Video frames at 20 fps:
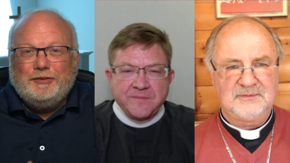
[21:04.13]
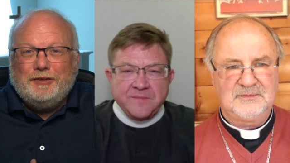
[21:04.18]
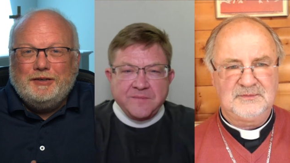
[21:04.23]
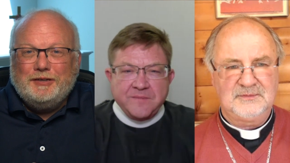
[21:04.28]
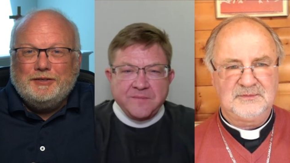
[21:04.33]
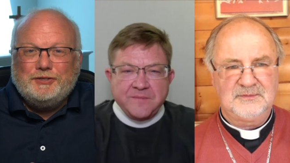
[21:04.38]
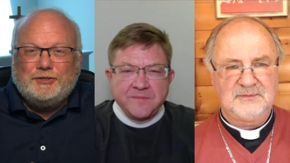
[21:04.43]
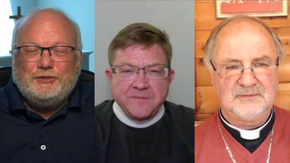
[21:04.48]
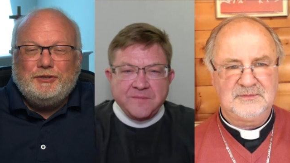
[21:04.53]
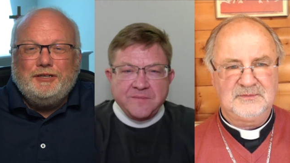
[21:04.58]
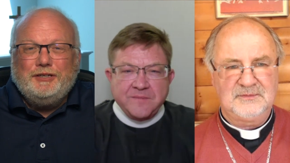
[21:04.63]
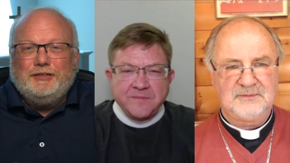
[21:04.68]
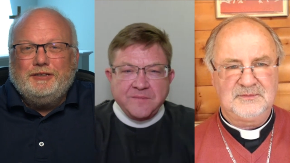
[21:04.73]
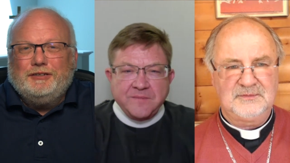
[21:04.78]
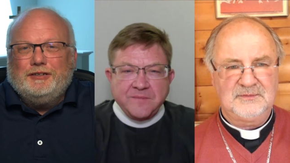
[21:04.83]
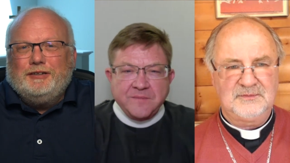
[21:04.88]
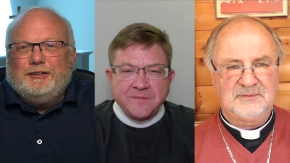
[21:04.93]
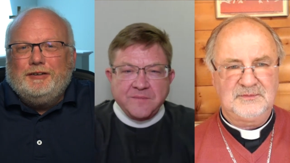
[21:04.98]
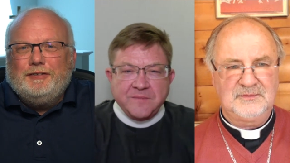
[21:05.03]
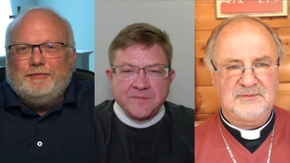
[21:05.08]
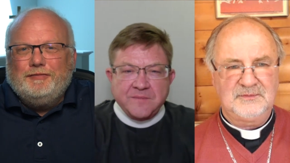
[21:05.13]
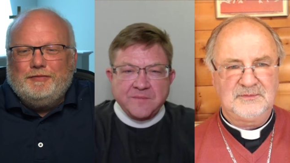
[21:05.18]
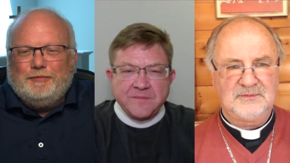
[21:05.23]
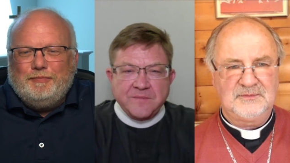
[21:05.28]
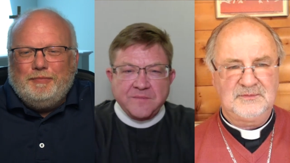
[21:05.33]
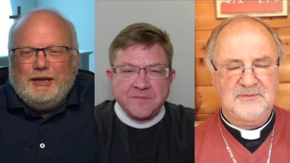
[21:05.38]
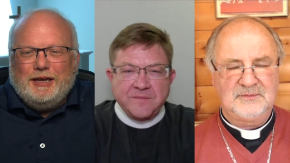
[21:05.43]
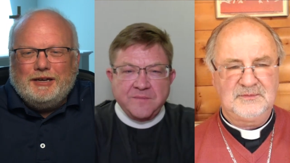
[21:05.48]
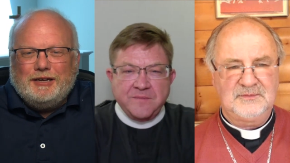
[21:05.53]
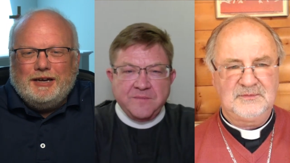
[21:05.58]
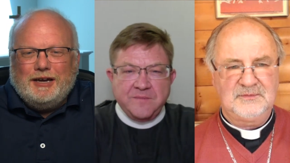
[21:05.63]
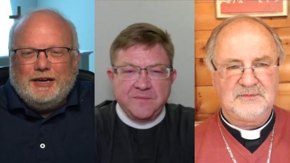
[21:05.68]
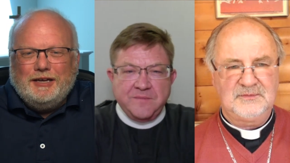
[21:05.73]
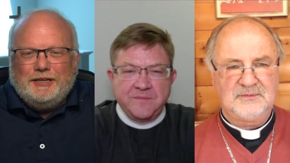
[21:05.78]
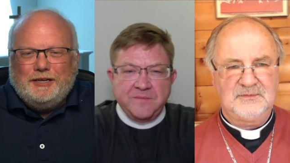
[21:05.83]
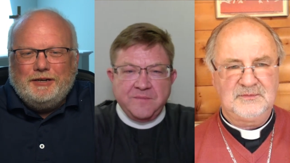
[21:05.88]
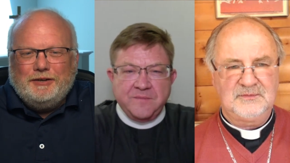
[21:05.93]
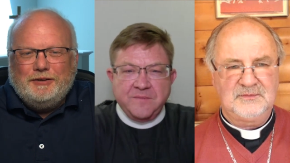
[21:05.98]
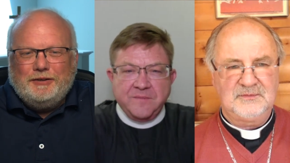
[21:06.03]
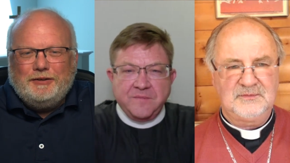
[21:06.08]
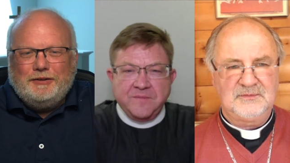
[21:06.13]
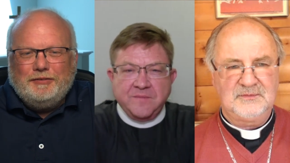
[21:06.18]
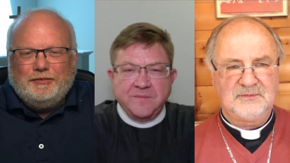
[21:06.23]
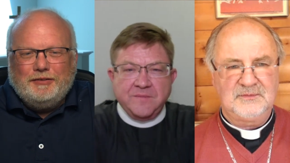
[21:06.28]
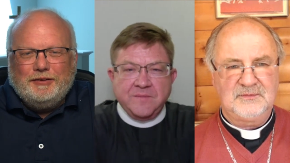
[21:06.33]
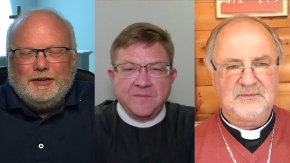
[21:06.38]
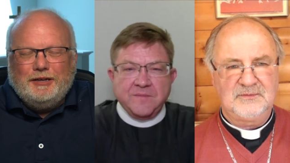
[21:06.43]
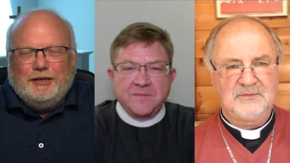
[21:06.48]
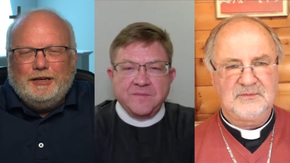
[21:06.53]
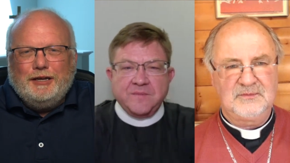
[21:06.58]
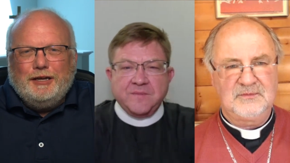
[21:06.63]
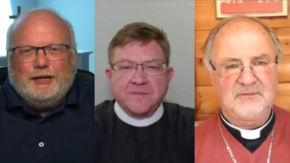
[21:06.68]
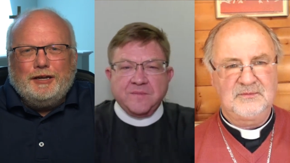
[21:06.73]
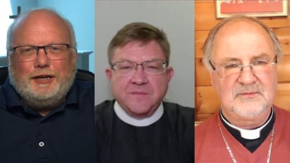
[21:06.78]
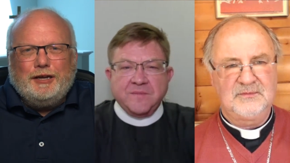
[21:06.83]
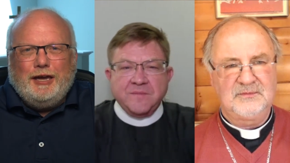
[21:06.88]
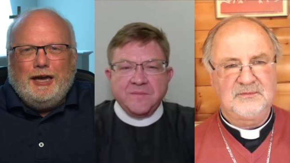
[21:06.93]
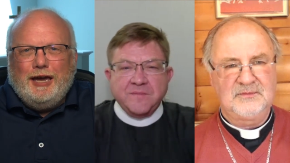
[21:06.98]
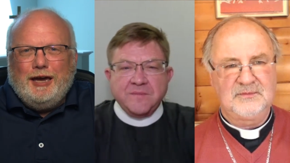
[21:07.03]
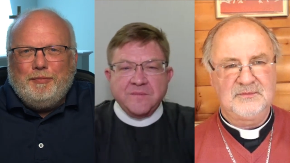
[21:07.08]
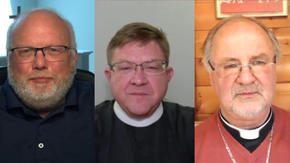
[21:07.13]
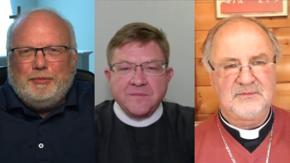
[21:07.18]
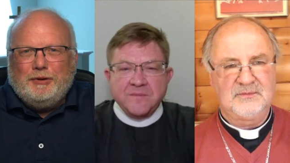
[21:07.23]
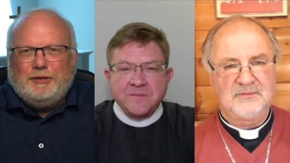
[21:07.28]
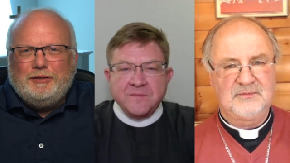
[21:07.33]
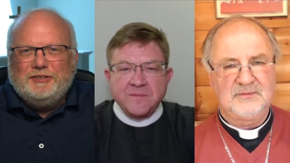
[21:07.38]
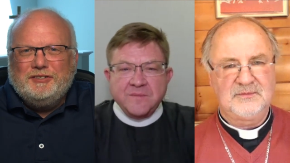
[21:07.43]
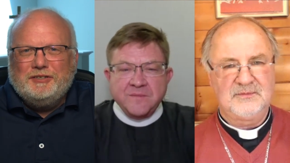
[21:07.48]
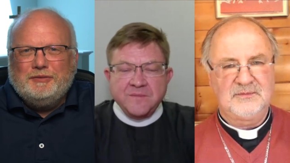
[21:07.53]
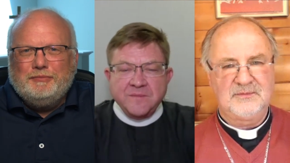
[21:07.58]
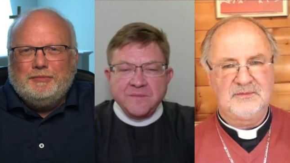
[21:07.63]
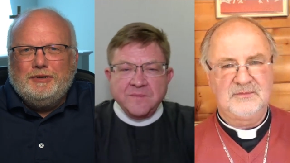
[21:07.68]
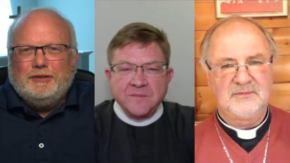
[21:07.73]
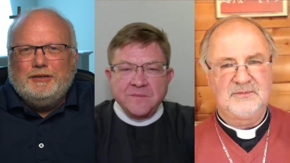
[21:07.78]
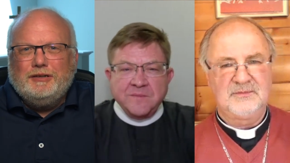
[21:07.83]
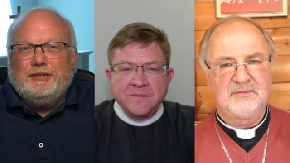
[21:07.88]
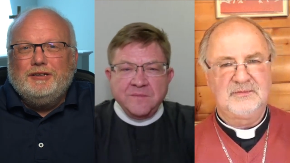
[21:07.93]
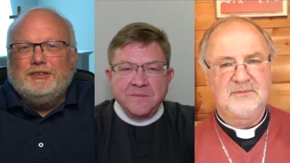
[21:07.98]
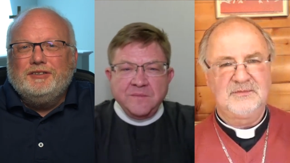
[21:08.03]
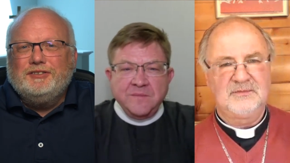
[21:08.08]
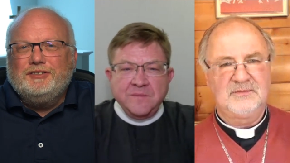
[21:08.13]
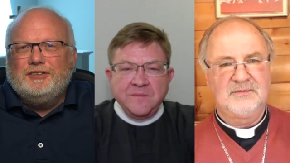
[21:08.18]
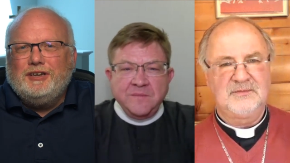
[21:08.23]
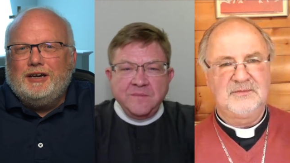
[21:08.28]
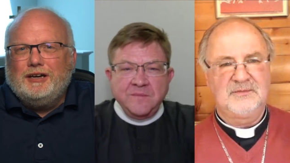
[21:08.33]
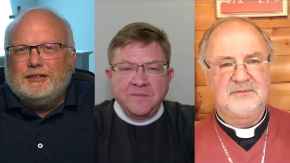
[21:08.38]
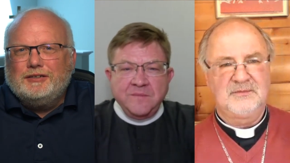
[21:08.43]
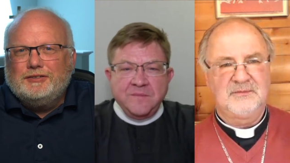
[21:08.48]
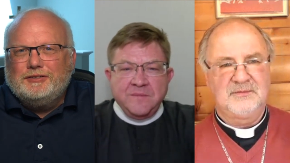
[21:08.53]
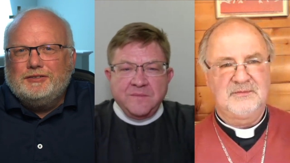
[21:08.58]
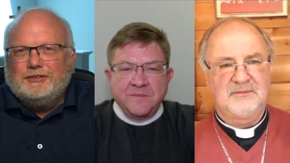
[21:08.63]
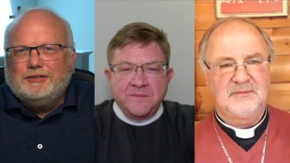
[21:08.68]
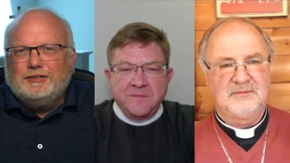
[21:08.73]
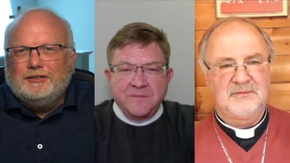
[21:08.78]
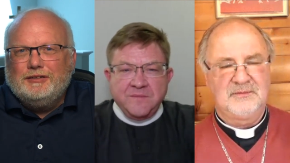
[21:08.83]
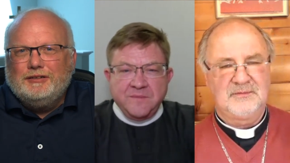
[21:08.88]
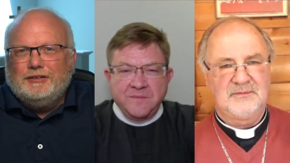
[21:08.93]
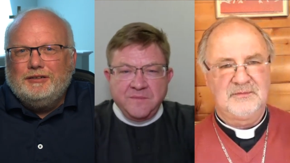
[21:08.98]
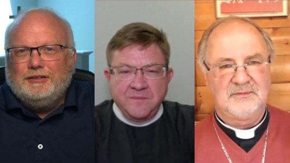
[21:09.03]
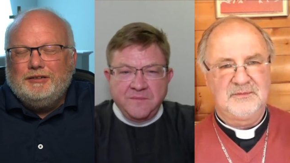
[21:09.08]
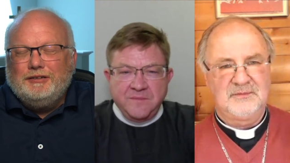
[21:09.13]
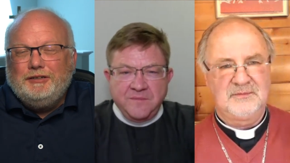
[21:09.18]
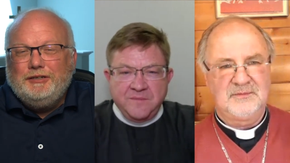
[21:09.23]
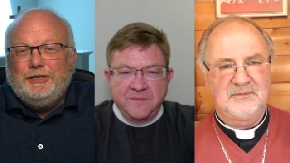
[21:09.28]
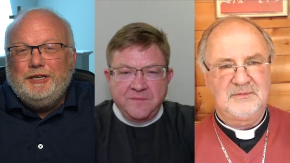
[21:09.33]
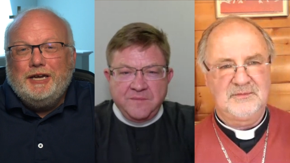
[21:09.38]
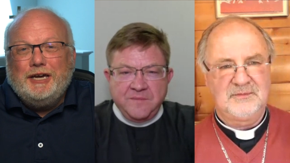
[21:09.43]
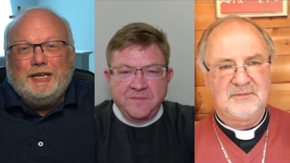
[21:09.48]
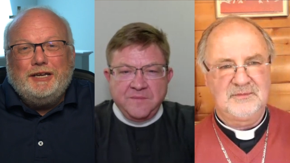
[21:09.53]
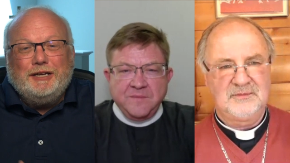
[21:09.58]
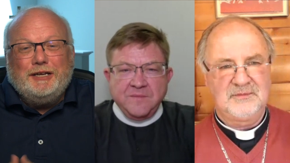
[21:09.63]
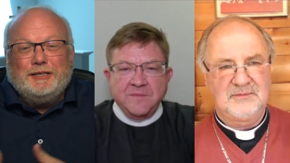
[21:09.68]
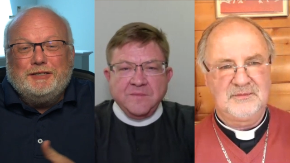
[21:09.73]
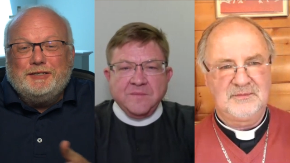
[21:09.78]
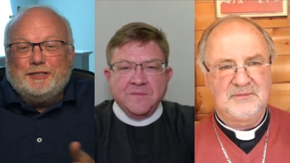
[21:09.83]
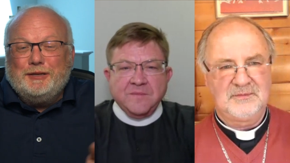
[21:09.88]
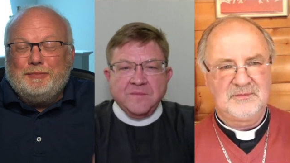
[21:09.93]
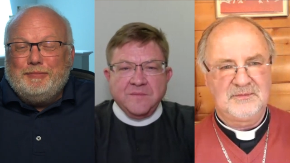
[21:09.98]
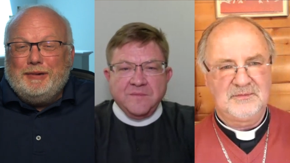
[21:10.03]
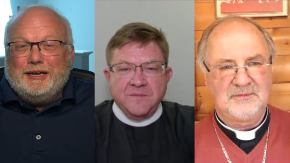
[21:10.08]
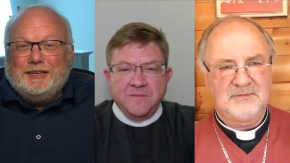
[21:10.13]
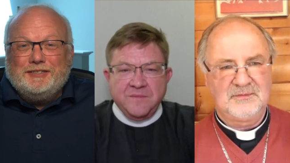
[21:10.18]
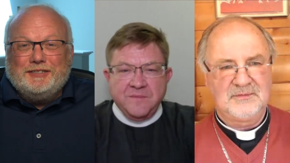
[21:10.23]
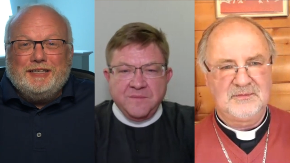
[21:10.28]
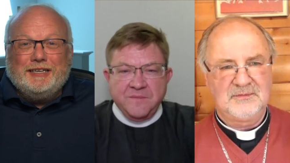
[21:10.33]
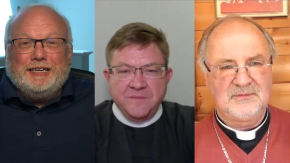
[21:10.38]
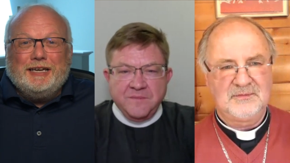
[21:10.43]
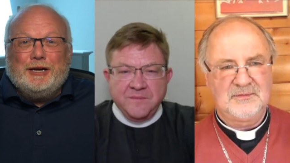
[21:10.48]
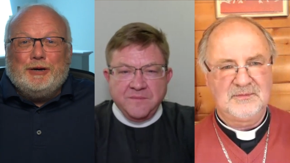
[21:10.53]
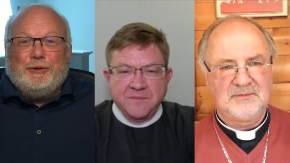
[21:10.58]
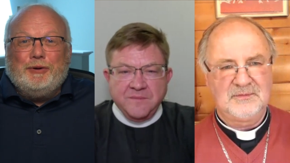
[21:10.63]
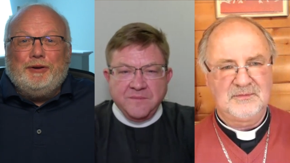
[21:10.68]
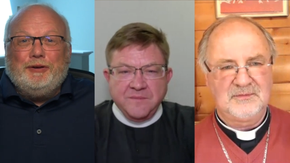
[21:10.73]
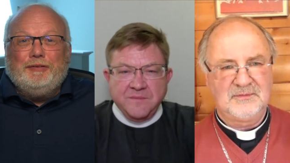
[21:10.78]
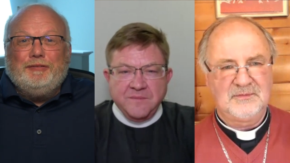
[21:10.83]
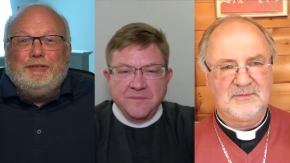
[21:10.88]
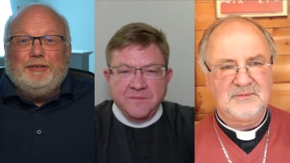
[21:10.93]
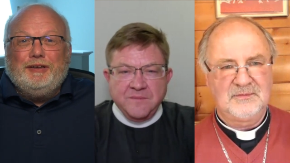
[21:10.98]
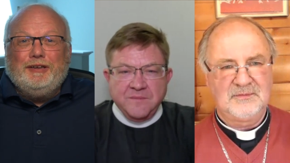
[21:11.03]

Speaker 1: through the history of mankind here on earth, capitalism sucks, yet it's the best thing going.